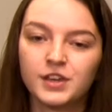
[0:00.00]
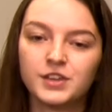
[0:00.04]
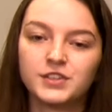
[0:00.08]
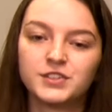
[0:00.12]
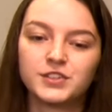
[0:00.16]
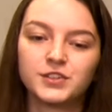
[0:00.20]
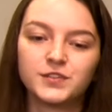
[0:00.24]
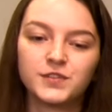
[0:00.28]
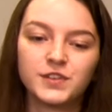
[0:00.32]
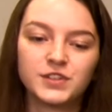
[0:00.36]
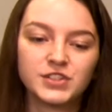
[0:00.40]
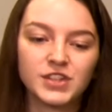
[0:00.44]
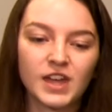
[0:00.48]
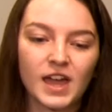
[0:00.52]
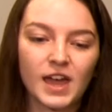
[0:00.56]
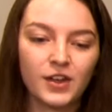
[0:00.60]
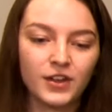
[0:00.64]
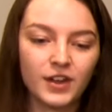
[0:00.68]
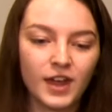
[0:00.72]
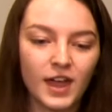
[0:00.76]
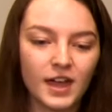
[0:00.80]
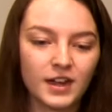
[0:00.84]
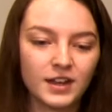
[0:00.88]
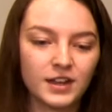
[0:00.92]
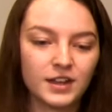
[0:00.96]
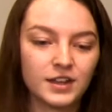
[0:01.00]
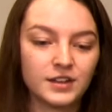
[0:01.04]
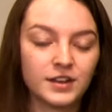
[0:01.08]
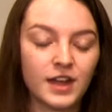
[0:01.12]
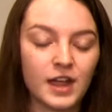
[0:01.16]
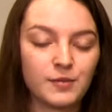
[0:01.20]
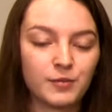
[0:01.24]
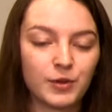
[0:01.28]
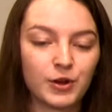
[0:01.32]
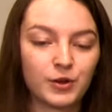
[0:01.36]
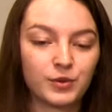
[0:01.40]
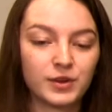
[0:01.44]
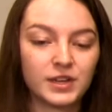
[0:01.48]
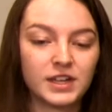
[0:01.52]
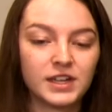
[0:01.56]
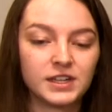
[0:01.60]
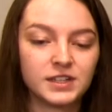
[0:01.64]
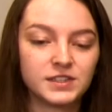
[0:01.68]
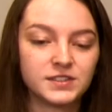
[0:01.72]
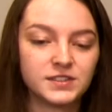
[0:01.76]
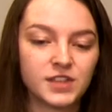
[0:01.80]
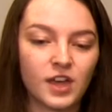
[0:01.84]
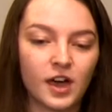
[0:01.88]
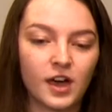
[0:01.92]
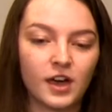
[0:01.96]
So if a child had a nightmare where
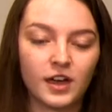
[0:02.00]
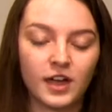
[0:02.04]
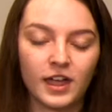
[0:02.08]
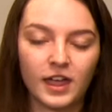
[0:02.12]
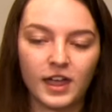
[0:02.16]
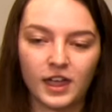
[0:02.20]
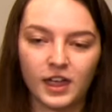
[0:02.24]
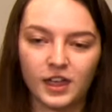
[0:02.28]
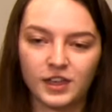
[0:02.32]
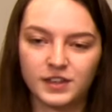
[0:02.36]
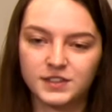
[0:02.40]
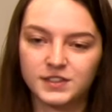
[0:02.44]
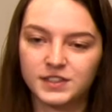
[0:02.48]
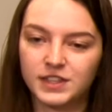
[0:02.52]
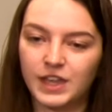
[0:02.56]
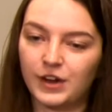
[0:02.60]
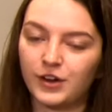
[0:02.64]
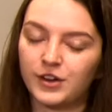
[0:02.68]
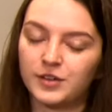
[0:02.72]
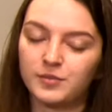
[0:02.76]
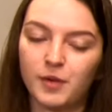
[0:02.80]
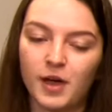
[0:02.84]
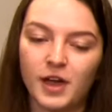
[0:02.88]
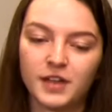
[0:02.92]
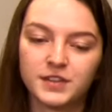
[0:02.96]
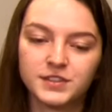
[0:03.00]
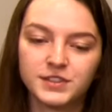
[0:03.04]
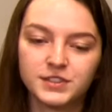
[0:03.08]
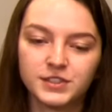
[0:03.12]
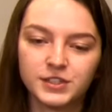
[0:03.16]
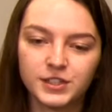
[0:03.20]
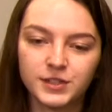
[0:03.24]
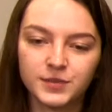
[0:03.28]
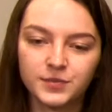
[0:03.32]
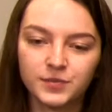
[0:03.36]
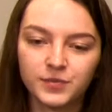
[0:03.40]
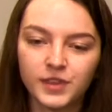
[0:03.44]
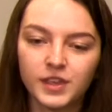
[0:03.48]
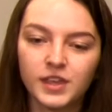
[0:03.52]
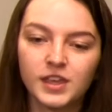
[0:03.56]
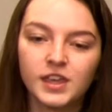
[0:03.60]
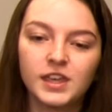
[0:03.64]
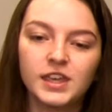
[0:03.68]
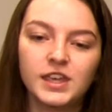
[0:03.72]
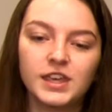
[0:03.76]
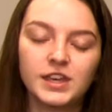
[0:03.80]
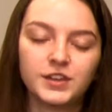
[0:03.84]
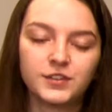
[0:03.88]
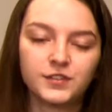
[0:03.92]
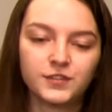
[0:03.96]
he saw a scary monster,
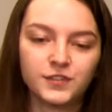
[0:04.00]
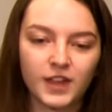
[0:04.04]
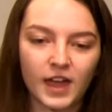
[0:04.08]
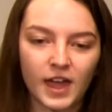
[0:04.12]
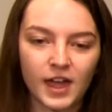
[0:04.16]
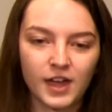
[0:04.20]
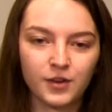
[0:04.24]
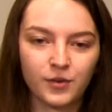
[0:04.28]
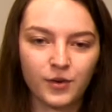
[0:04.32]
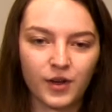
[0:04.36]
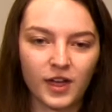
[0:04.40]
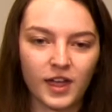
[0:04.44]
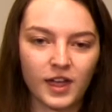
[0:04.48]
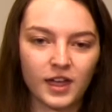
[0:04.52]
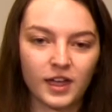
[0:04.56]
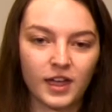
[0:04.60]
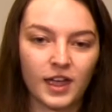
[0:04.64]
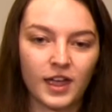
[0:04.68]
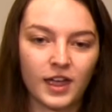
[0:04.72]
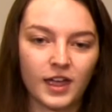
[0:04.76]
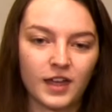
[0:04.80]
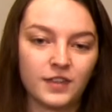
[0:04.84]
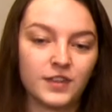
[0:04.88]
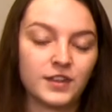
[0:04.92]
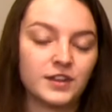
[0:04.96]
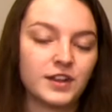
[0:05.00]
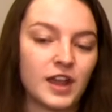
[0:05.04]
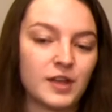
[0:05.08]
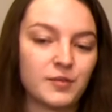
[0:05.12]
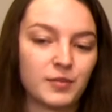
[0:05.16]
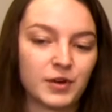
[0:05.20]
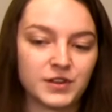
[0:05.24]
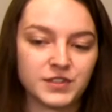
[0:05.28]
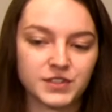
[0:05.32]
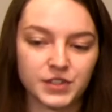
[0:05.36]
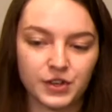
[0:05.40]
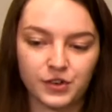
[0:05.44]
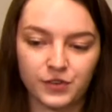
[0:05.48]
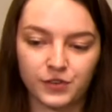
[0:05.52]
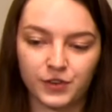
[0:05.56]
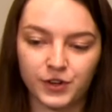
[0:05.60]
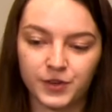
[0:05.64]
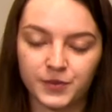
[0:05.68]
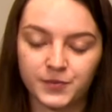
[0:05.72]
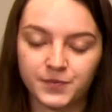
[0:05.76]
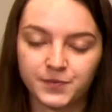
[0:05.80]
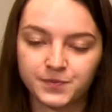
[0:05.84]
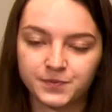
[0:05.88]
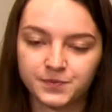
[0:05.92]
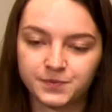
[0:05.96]
he could fly away and the nightmare is
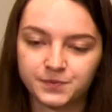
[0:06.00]
over.